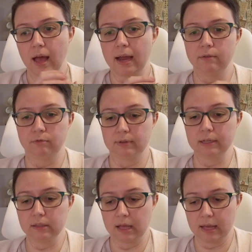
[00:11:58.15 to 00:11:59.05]
I
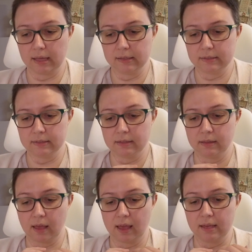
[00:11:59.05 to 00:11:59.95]
realized
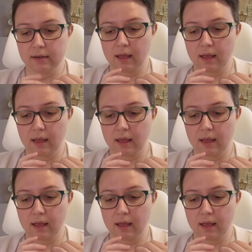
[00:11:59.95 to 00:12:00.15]
that